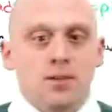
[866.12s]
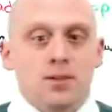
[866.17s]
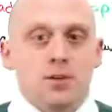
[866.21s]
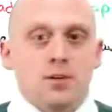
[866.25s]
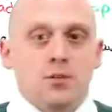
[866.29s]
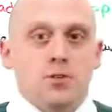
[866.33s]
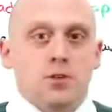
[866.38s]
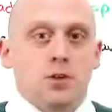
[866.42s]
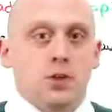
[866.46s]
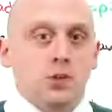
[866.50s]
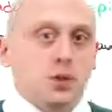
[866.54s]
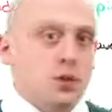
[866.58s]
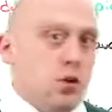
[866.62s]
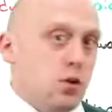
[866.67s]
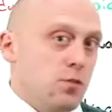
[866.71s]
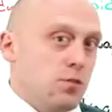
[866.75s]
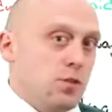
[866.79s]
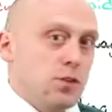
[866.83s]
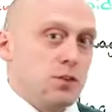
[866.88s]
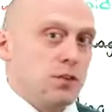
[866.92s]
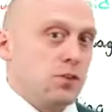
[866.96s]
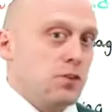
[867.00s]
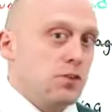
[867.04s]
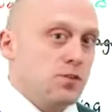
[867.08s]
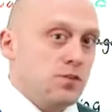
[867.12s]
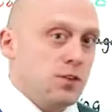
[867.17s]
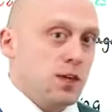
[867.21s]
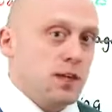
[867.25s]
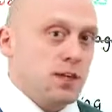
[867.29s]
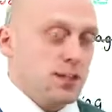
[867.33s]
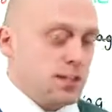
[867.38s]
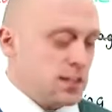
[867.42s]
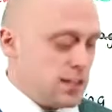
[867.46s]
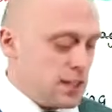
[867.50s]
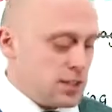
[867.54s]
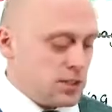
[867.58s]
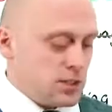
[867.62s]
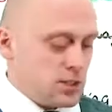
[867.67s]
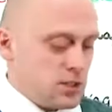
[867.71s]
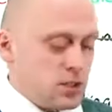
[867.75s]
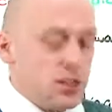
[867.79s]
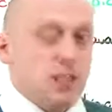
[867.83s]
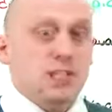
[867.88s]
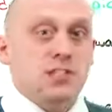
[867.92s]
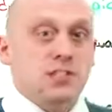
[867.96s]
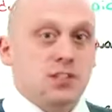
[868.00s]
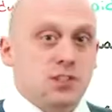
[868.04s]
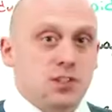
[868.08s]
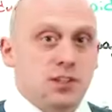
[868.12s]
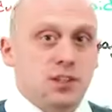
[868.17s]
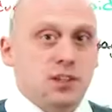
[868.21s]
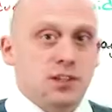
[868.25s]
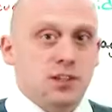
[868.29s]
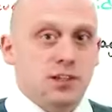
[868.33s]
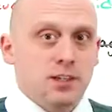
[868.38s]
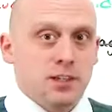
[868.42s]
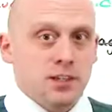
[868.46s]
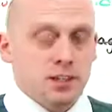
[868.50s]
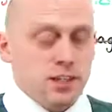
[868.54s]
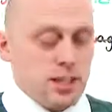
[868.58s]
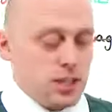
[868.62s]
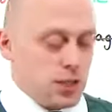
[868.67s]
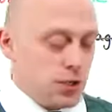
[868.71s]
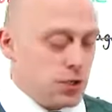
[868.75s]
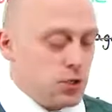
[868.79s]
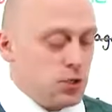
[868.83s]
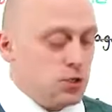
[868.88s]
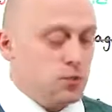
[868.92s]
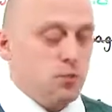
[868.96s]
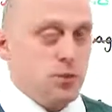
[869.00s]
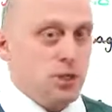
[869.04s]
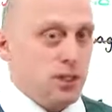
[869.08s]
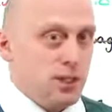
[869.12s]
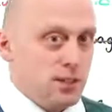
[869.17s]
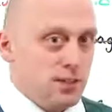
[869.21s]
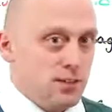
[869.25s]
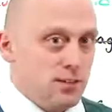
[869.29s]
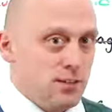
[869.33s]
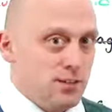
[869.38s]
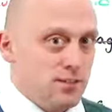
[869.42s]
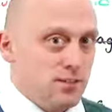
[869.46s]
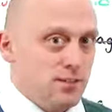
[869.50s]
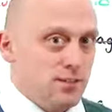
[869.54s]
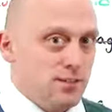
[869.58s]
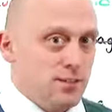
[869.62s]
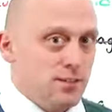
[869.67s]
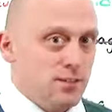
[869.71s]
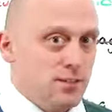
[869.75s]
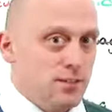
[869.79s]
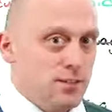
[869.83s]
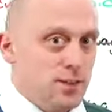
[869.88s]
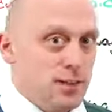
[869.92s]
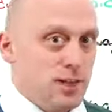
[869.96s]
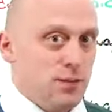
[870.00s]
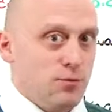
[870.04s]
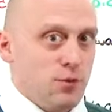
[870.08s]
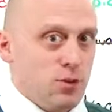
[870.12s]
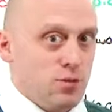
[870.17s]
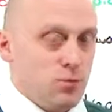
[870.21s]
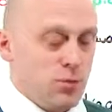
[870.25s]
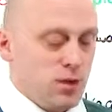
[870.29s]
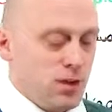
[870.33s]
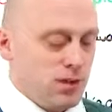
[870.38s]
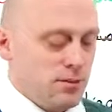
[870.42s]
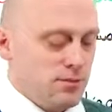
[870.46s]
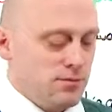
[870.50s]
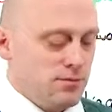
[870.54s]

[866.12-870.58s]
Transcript: There's no physical finding that suggests that it could be arrhythmia.